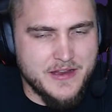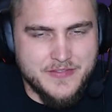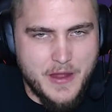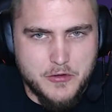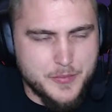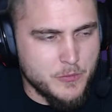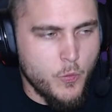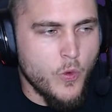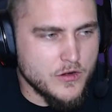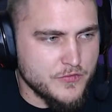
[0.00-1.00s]
That would have been
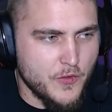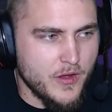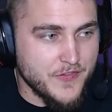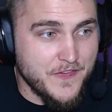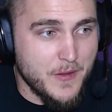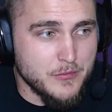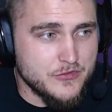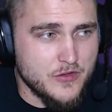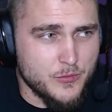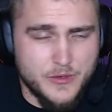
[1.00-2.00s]
wonderful. I thought that was
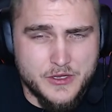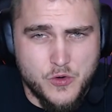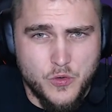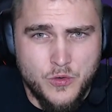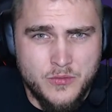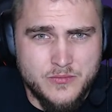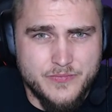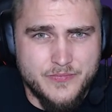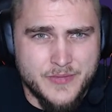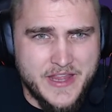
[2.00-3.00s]
a really cool
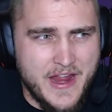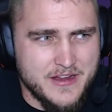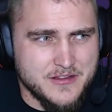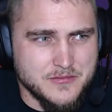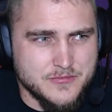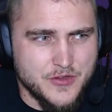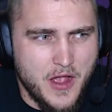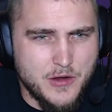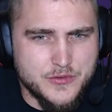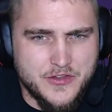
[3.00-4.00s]
mechanic to
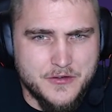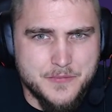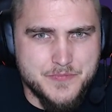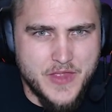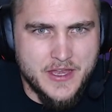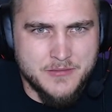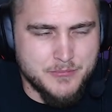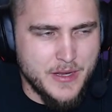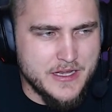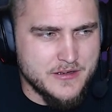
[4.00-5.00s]
Aqua Tail and
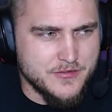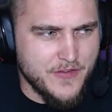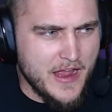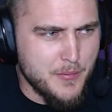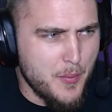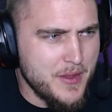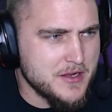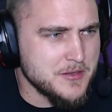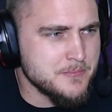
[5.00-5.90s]
made it a viable pick.